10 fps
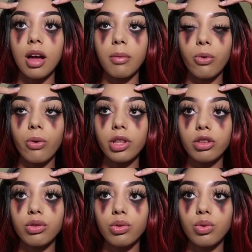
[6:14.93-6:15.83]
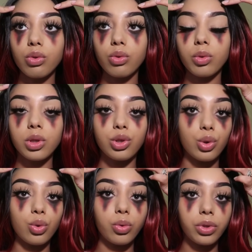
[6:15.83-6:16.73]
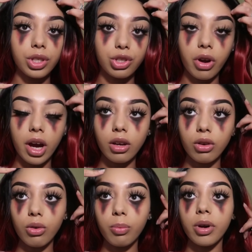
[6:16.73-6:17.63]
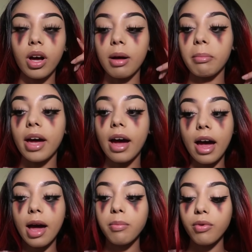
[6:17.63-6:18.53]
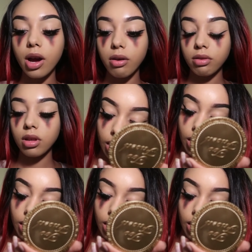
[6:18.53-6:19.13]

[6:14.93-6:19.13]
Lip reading: I'm going to do the triangle but on my eyebrow.